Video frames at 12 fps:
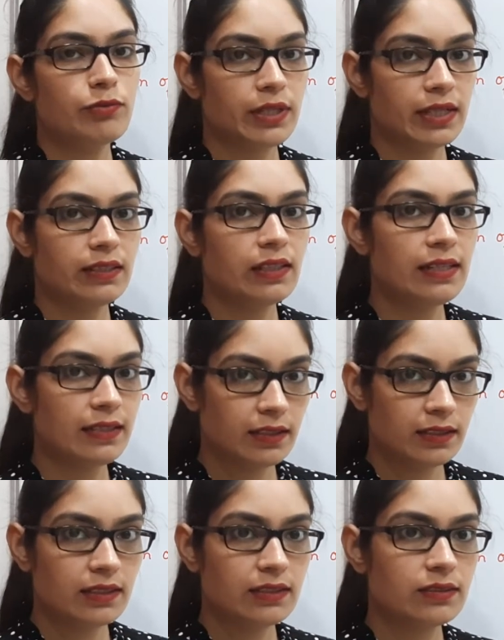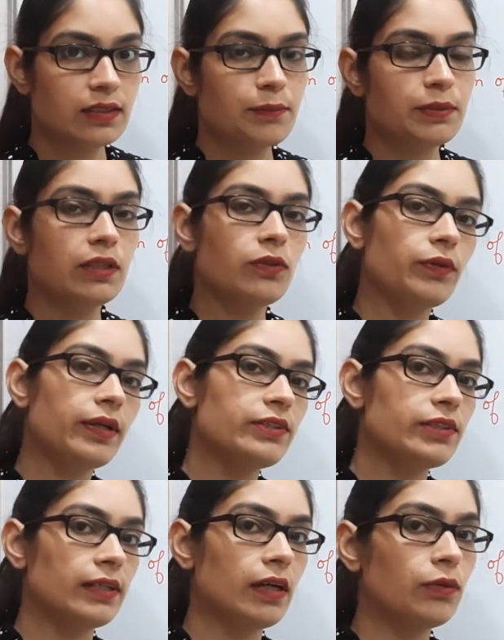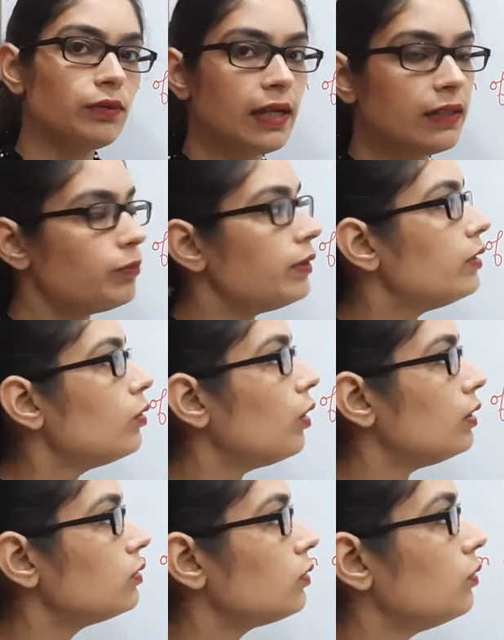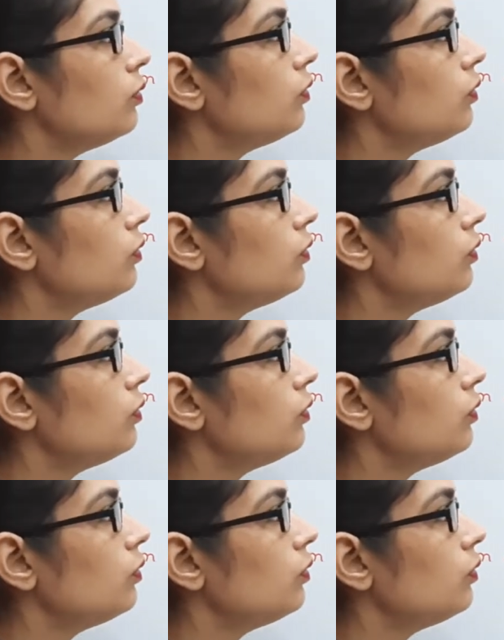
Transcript: the link in the description. You can check out that video also.